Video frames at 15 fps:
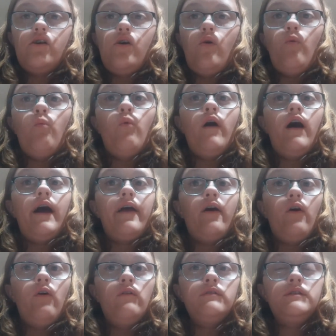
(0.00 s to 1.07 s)
What I
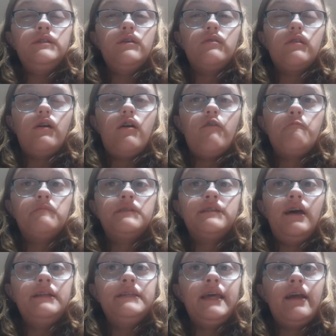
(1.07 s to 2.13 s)
also love,
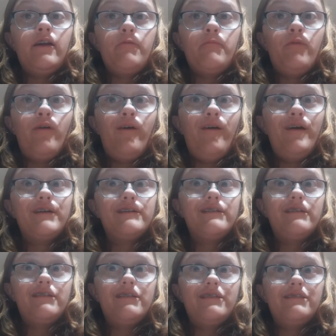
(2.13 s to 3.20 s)
besides Harry
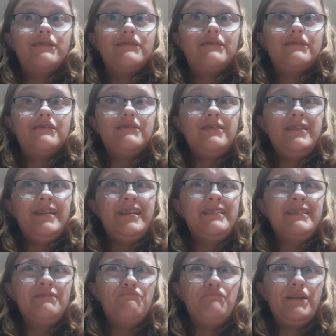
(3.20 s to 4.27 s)
Potter,
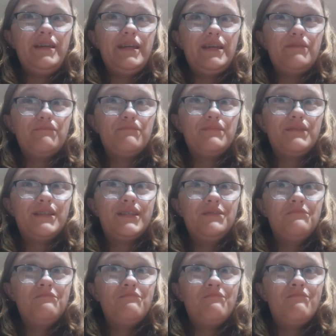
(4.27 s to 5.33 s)
is memes,
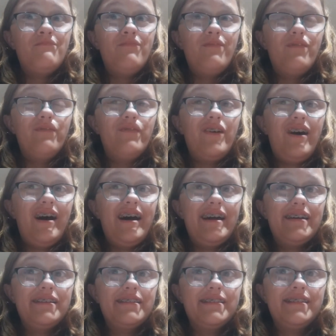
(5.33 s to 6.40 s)

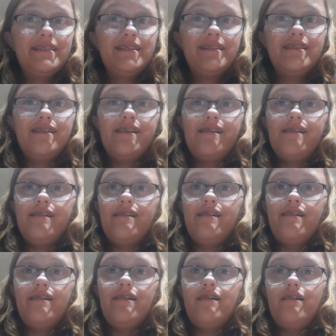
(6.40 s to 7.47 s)
vines,
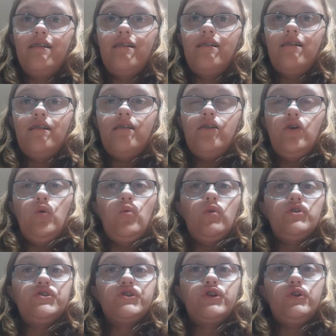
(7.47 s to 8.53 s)

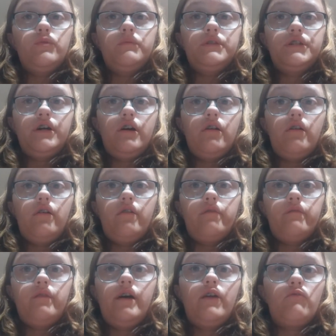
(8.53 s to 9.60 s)
horoscope
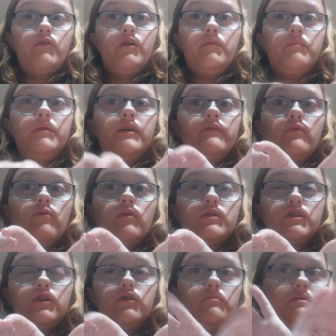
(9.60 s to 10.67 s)
stuff. I don't really believe in
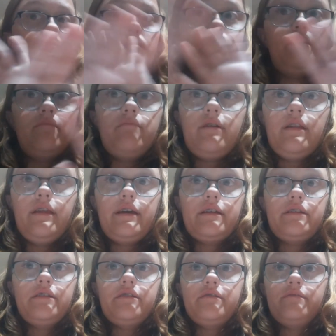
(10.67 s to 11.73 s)
horoscopes, but I like
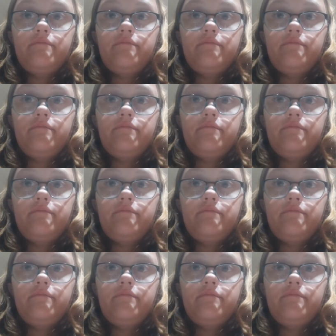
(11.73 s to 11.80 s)
to